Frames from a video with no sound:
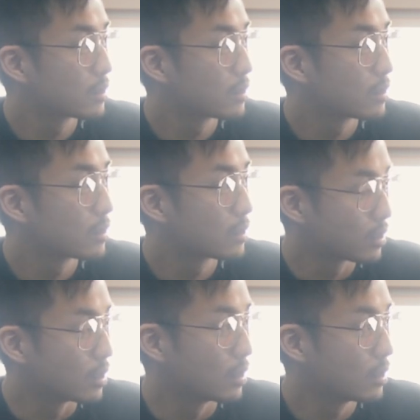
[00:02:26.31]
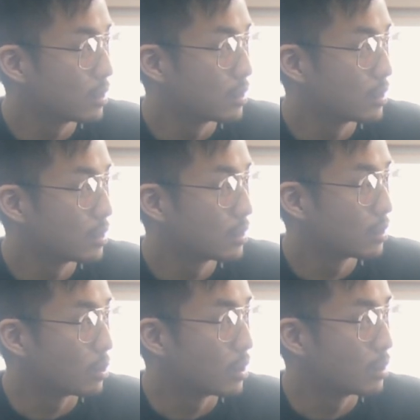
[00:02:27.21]

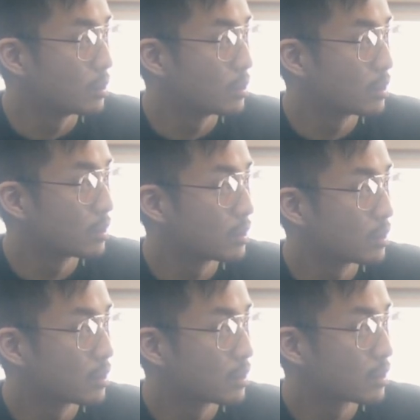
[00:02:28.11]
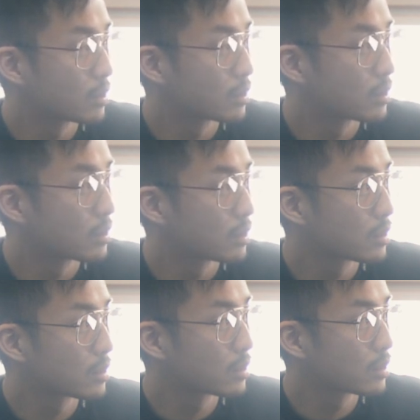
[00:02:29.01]

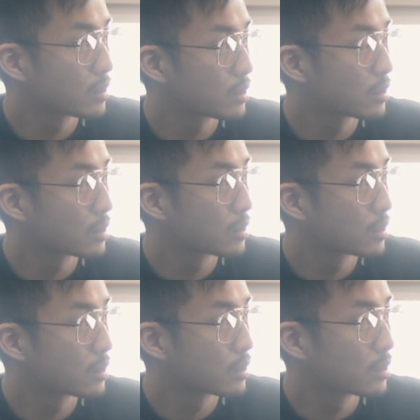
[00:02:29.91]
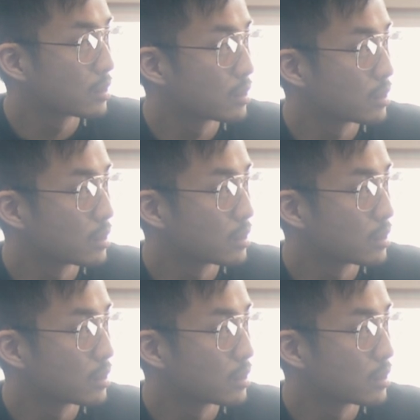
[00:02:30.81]
This person isn't speaking.